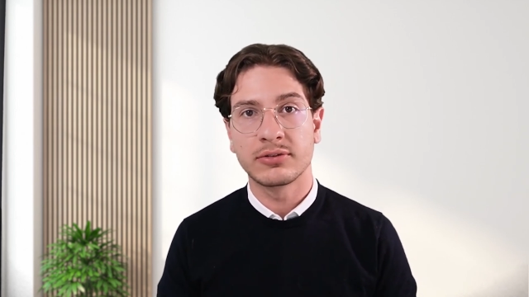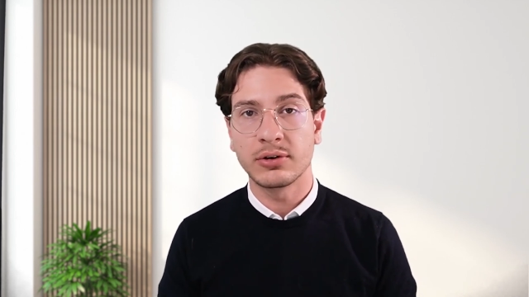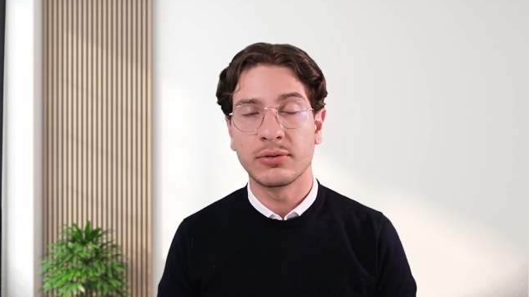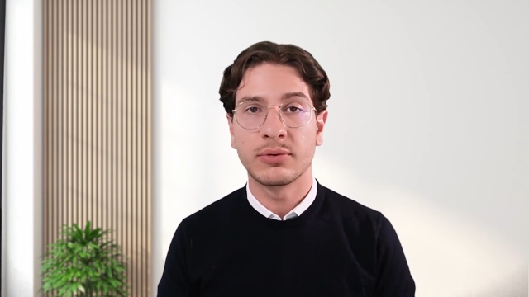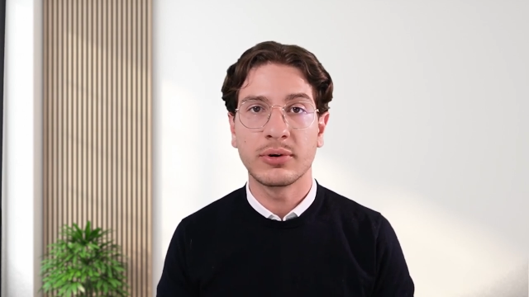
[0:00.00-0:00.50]

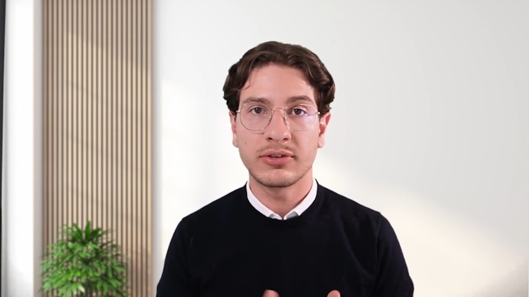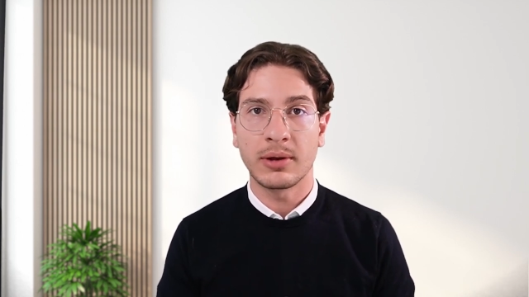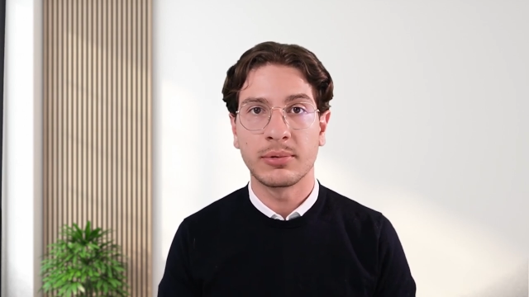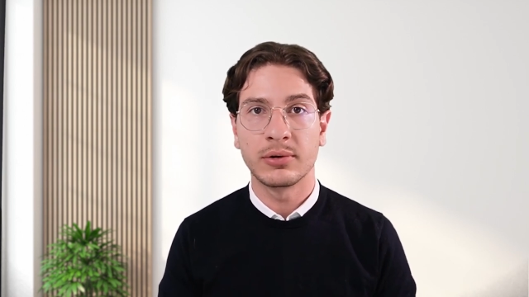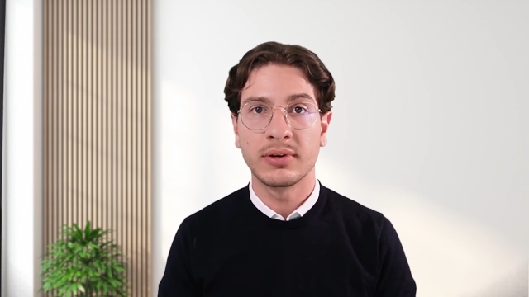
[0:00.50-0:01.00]
So for
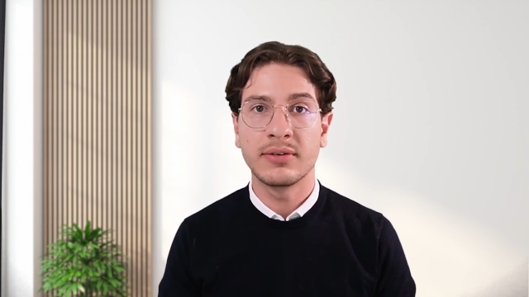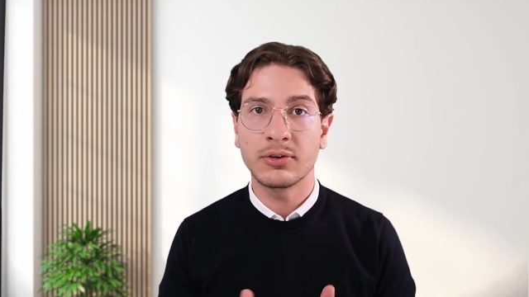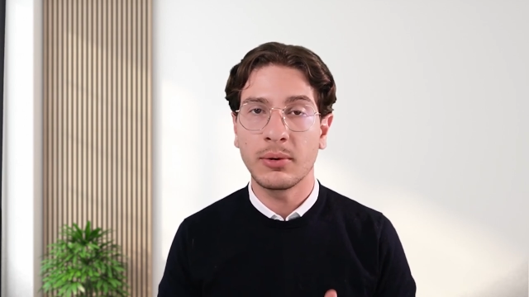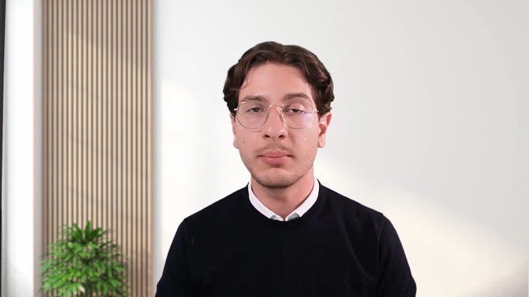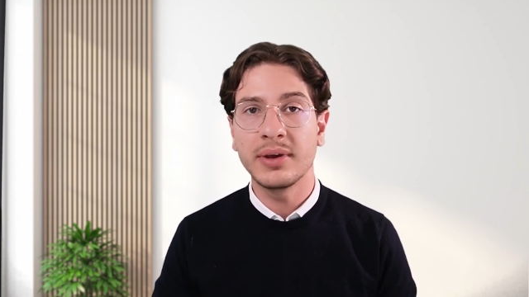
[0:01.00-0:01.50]
example, if
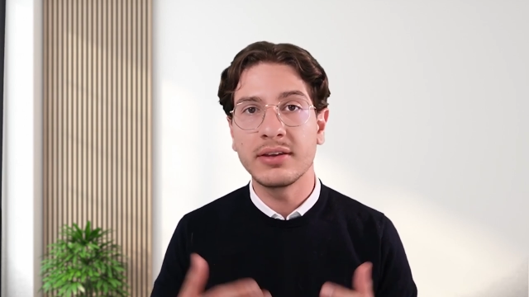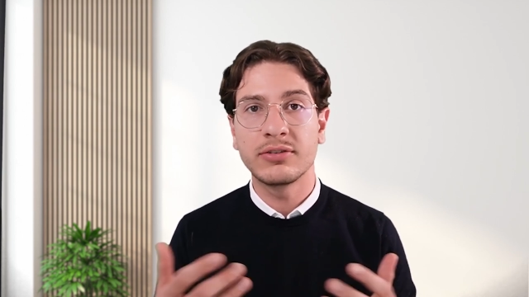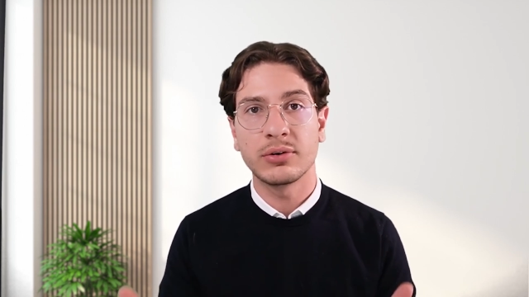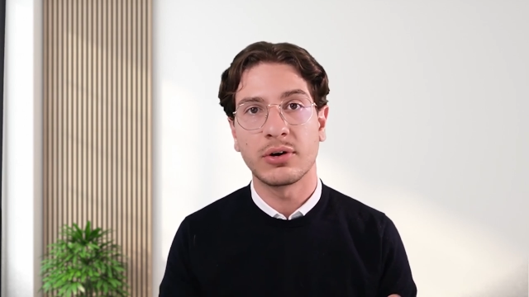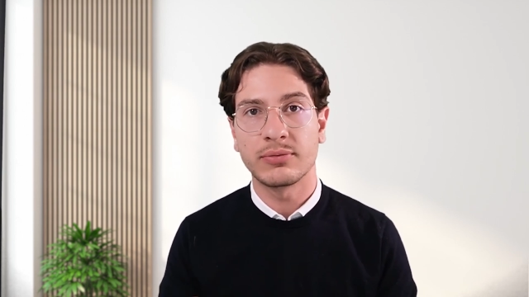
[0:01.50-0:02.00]
someone makes
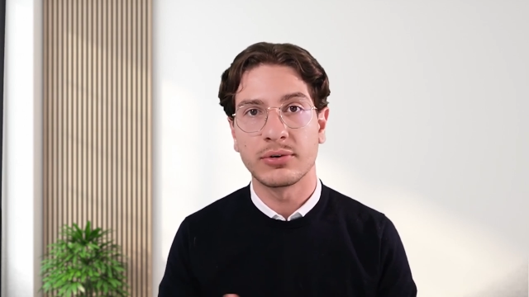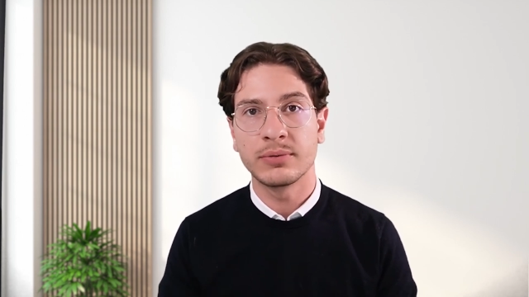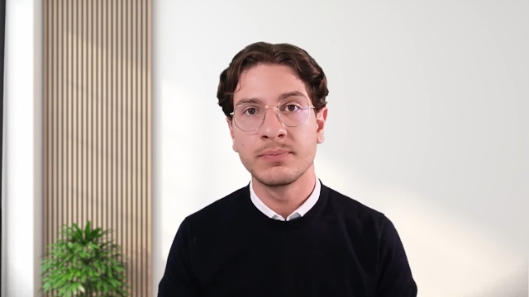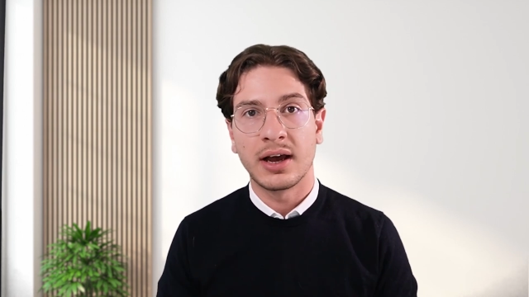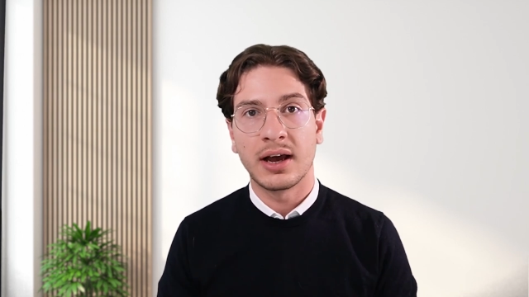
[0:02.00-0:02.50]
you an
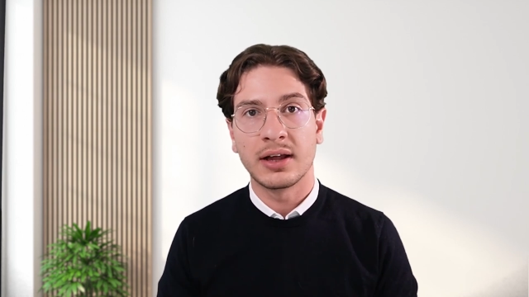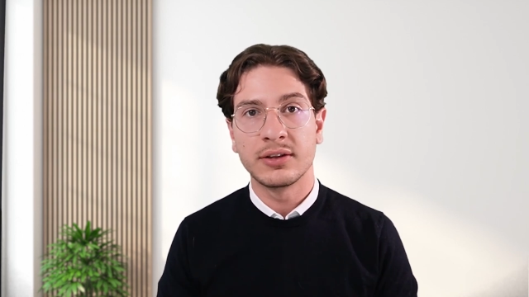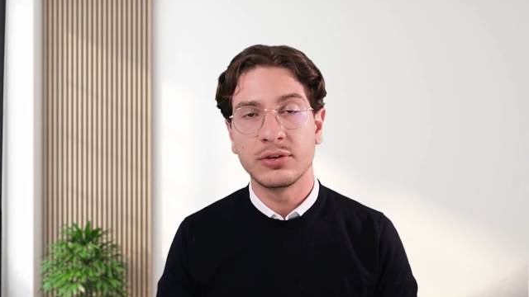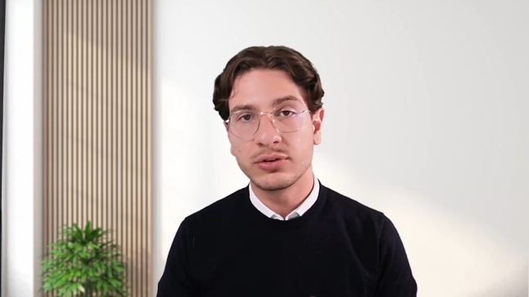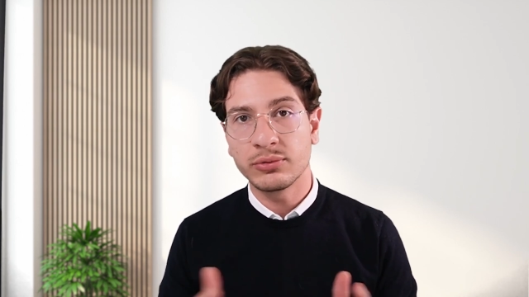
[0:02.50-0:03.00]
offer and
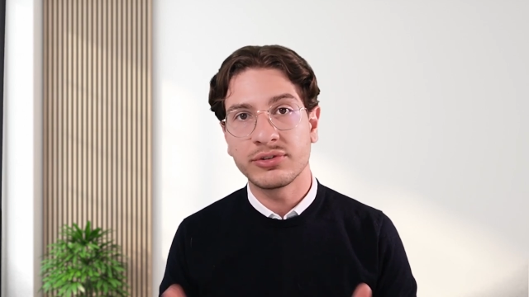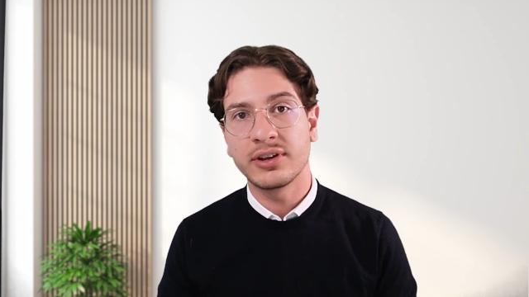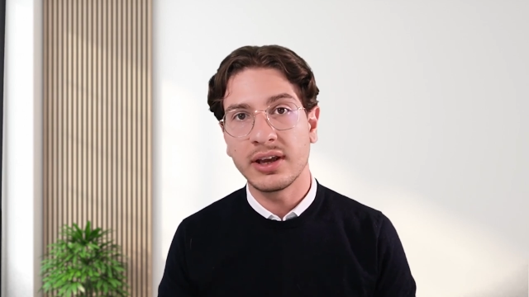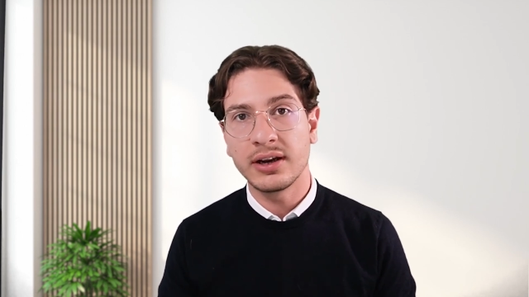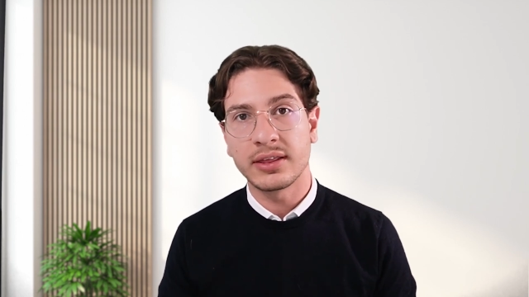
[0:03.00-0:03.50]
you don't
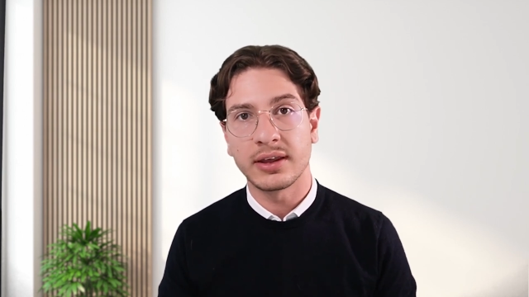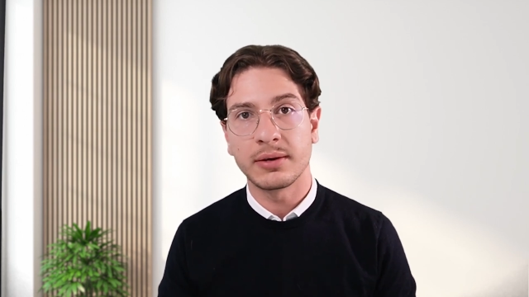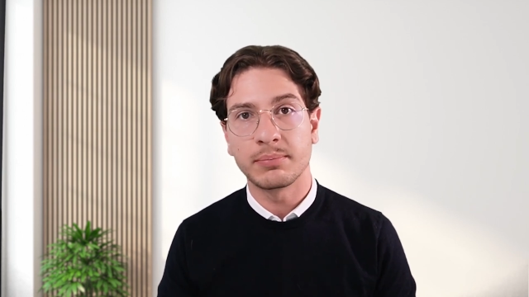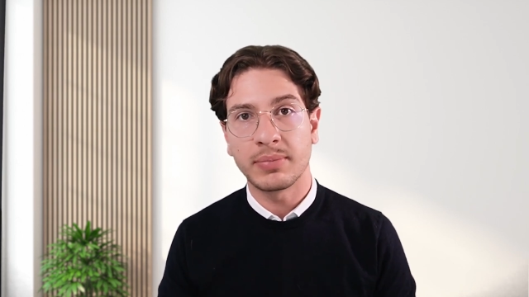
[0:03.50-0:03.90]
say anything,